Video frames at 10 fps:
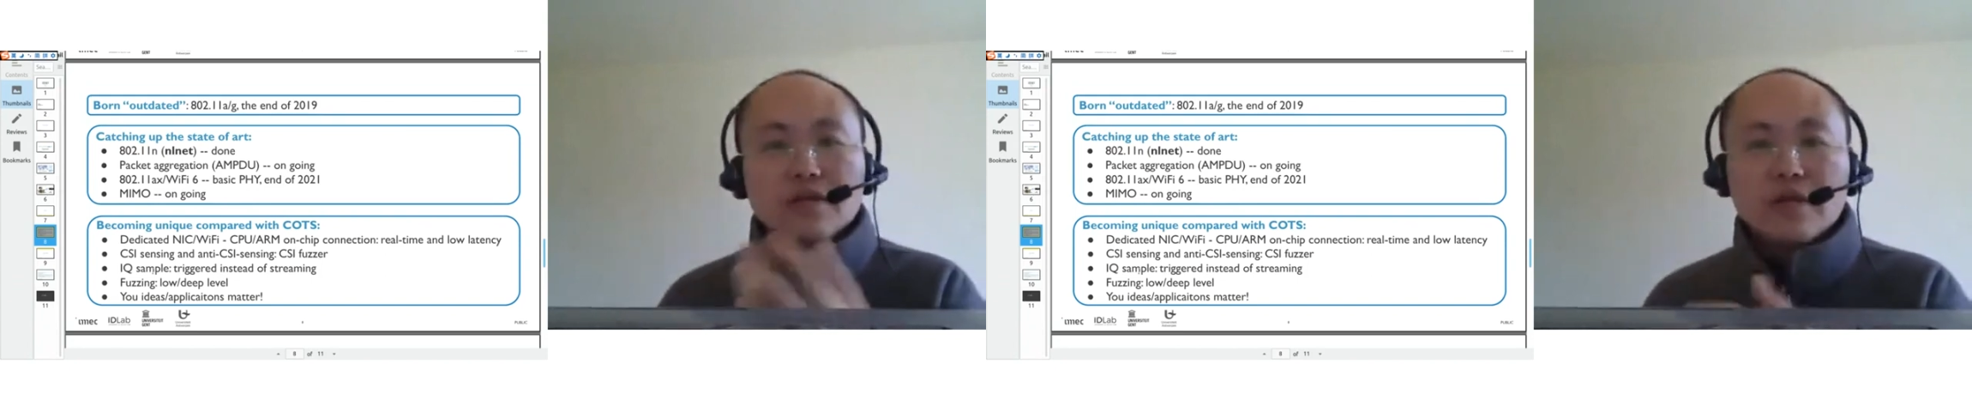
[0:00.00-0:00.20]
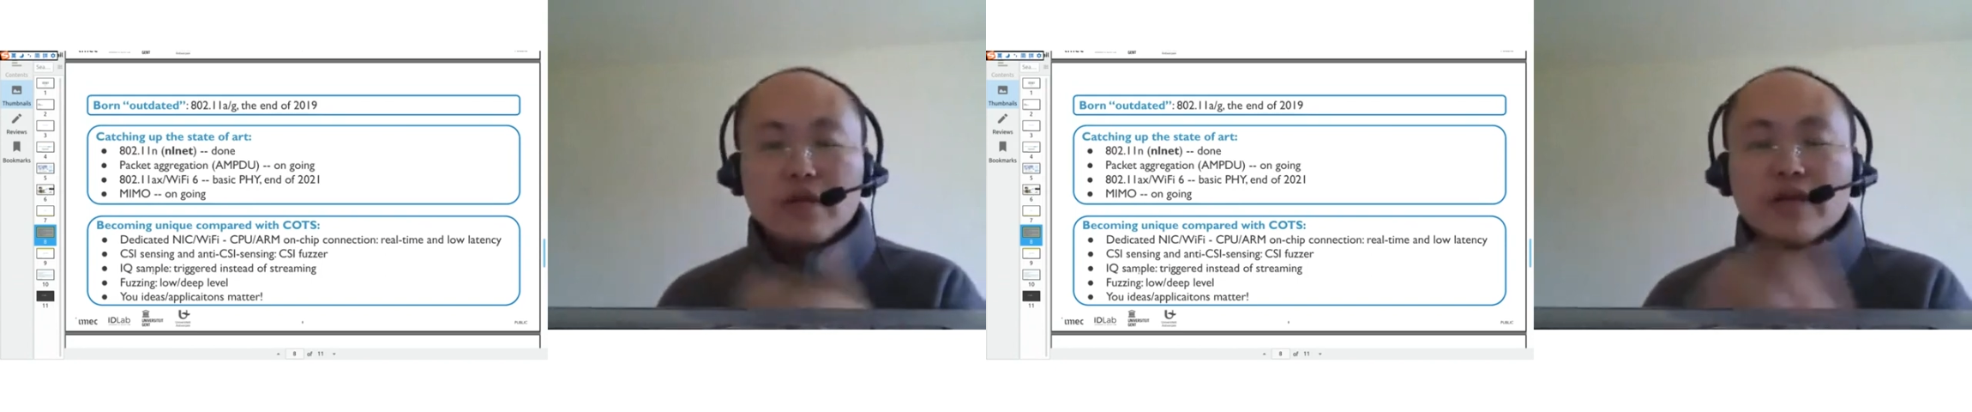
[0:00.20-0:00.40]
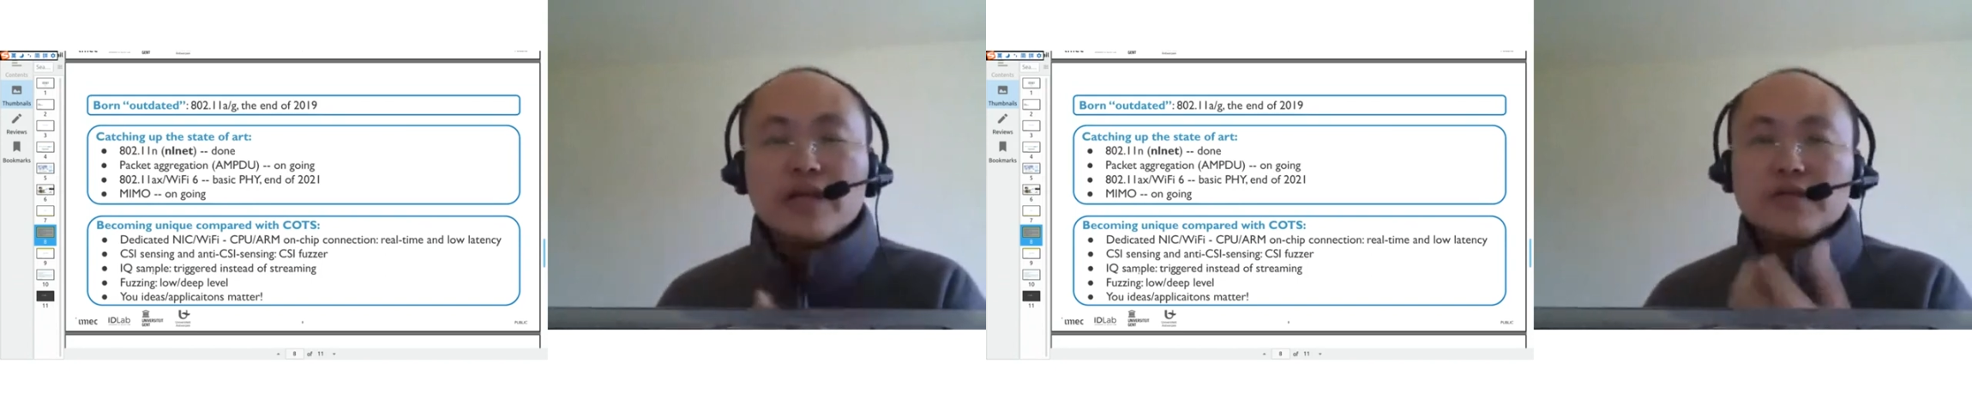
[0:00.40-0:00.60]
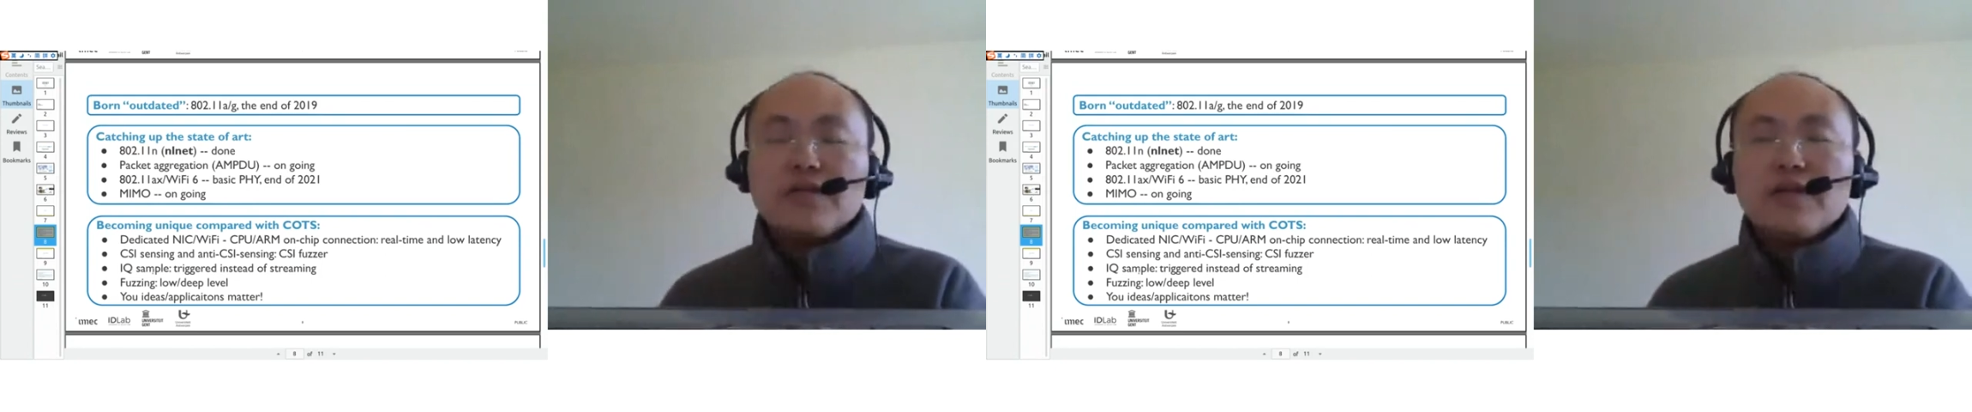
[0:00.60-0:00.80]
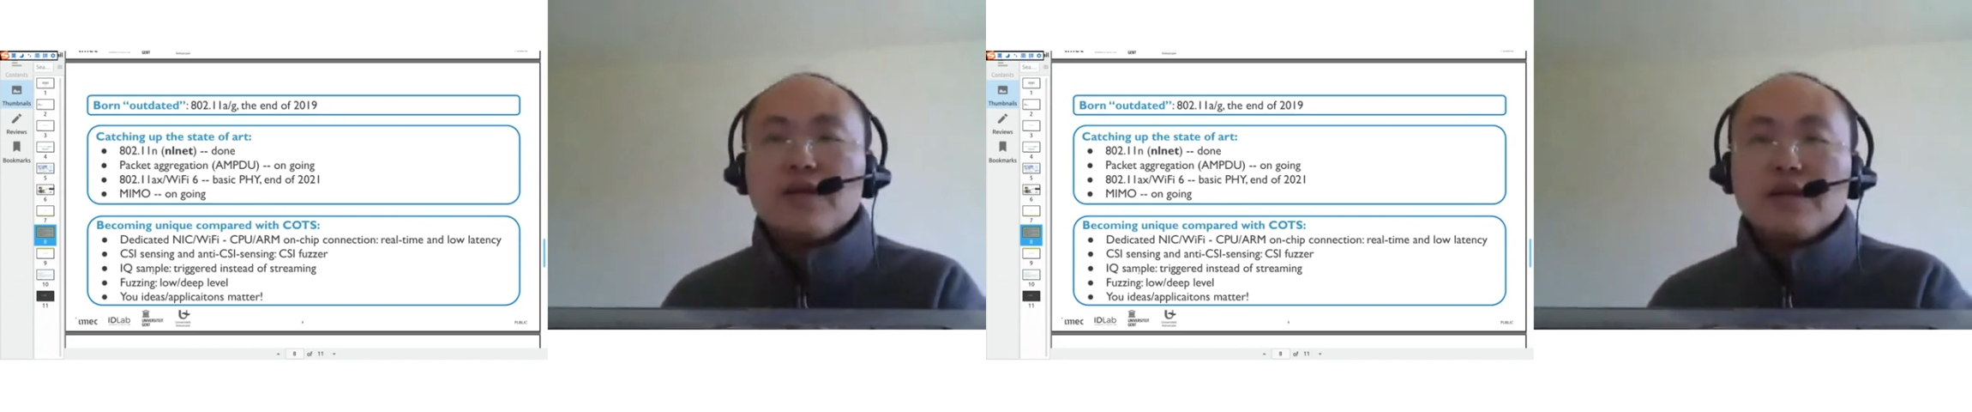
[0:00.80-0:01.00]

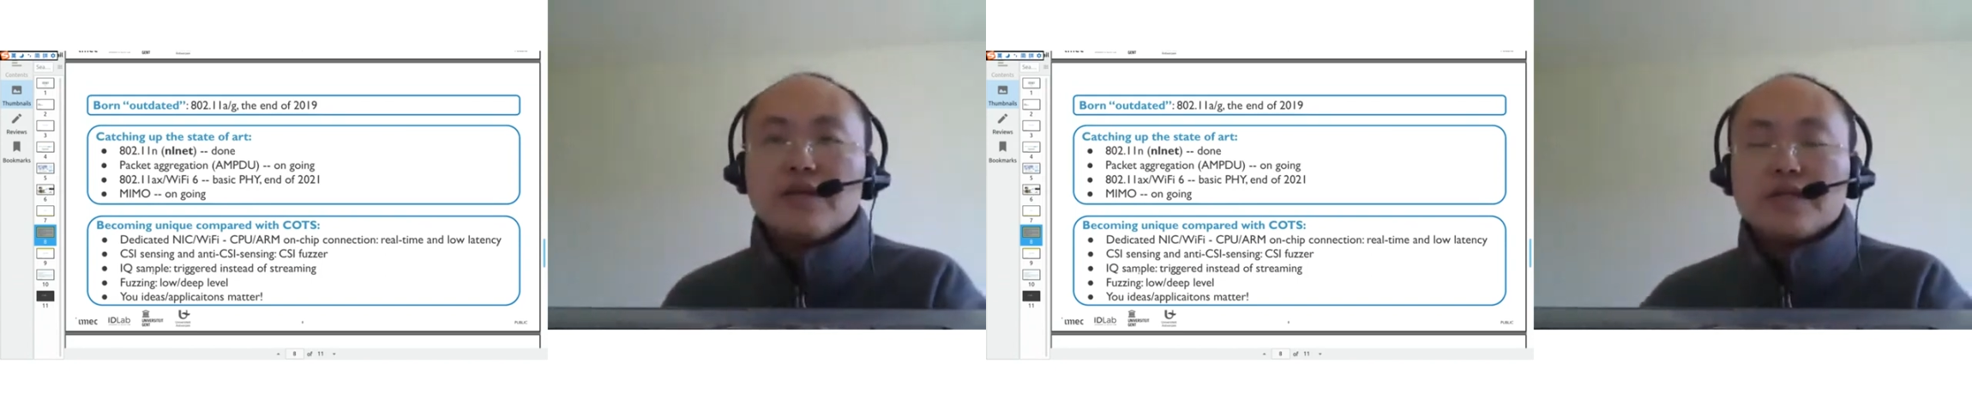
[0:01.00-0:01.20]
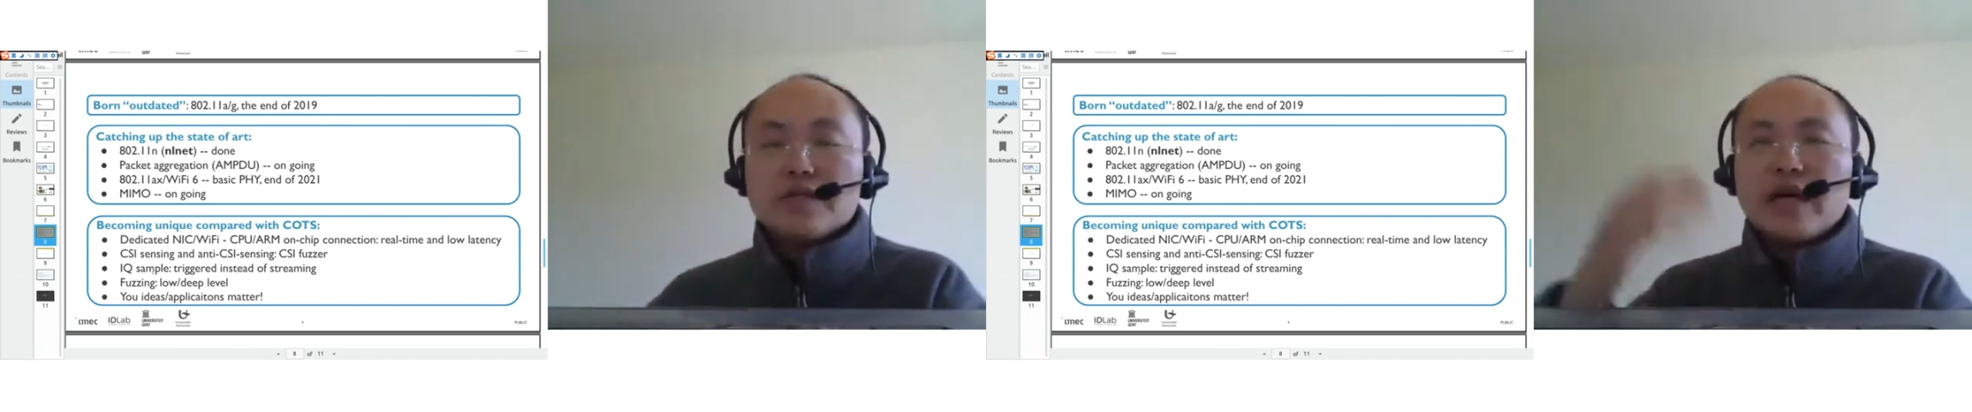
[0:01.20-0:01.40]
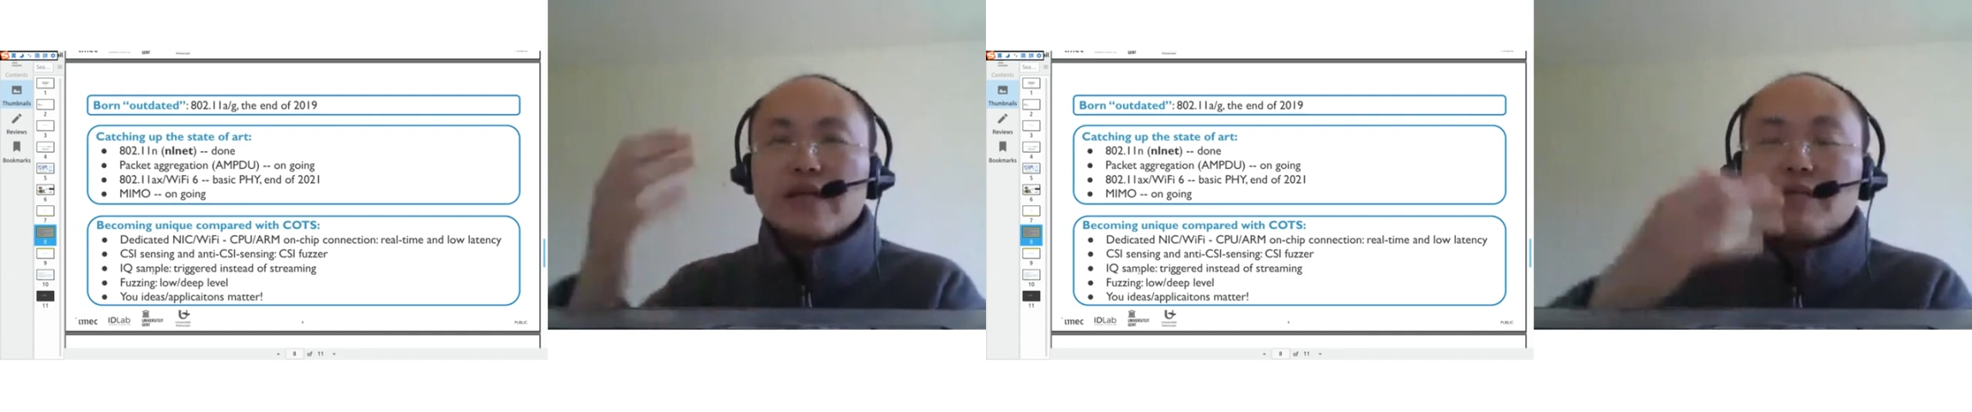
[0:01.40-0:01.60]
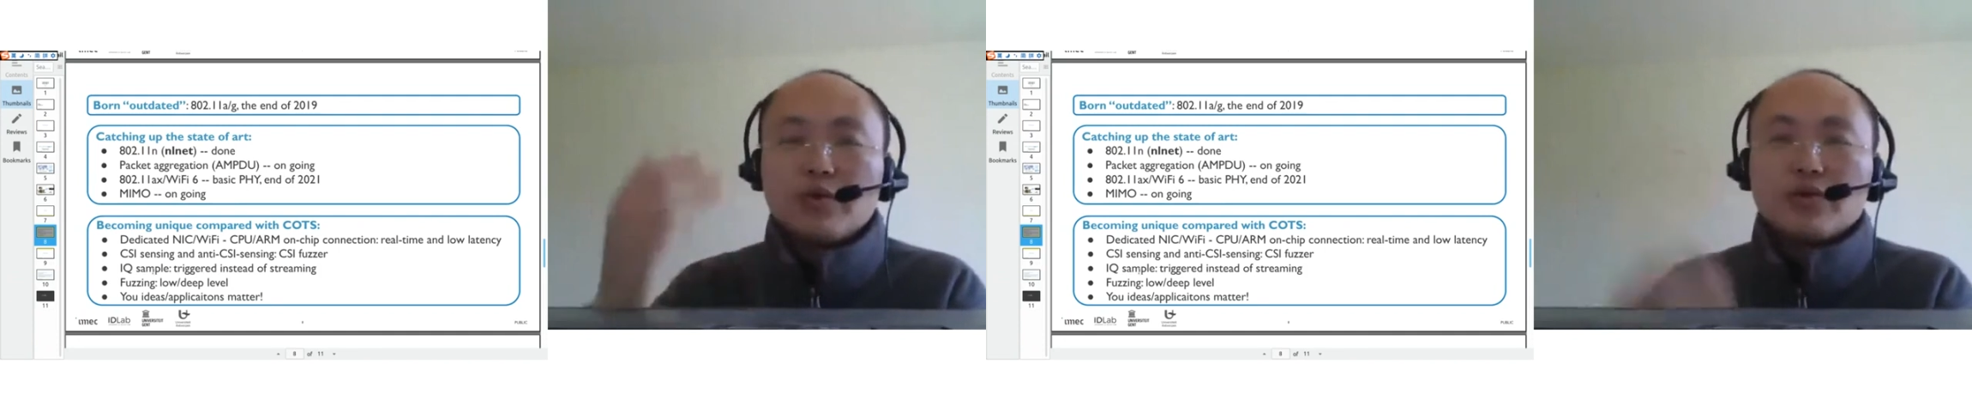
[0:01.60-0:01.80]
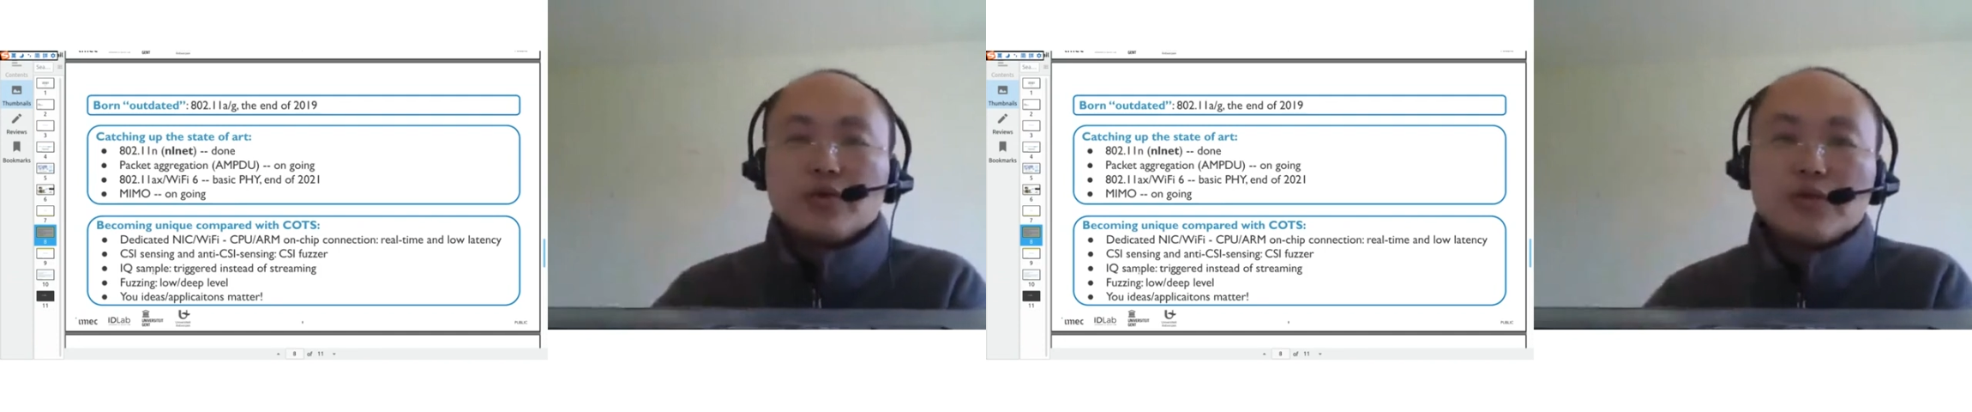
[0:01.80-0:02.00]
event inside the
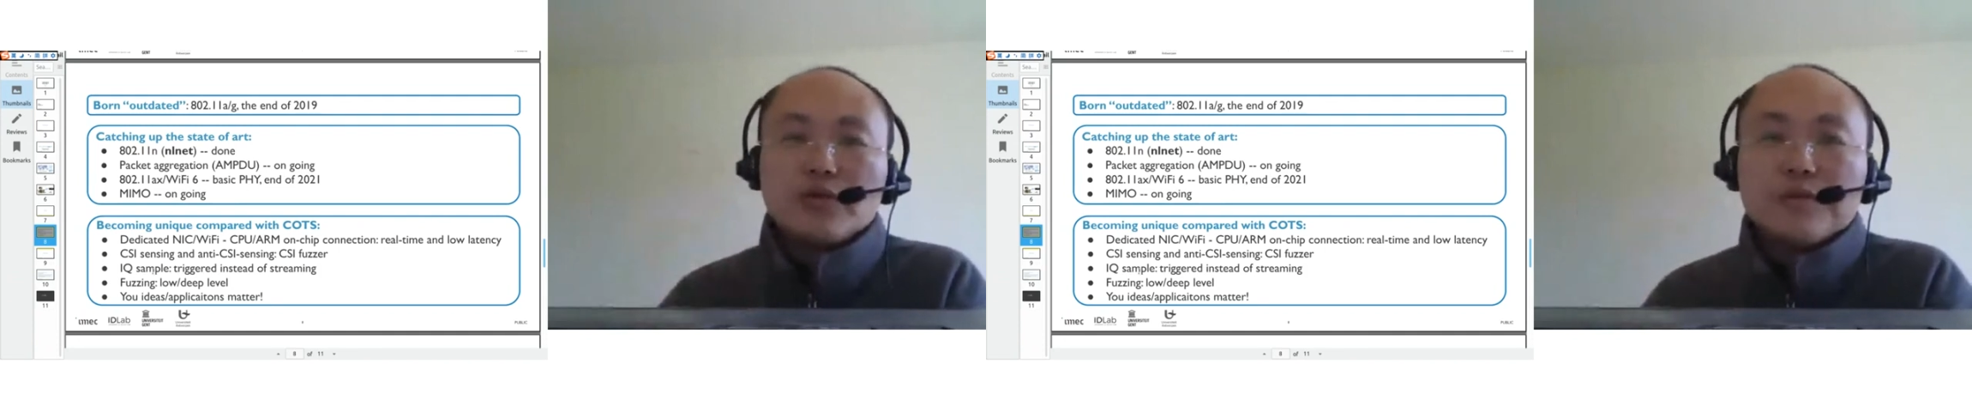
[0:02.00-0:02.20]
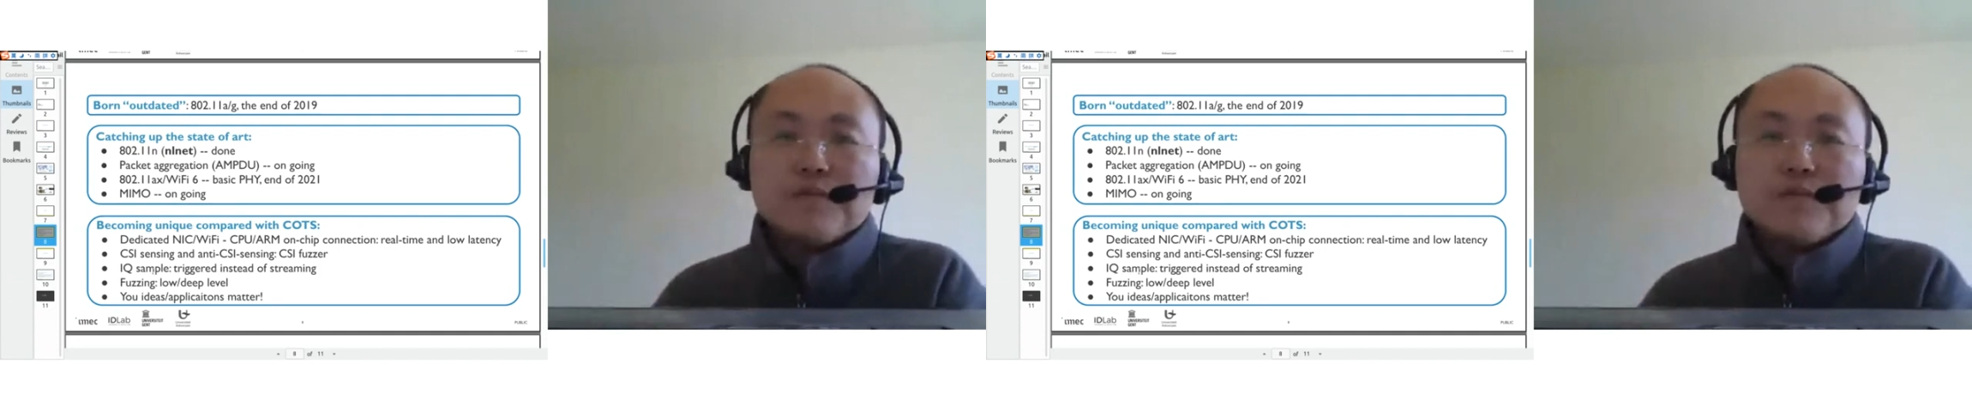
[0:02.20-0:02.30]
protocol.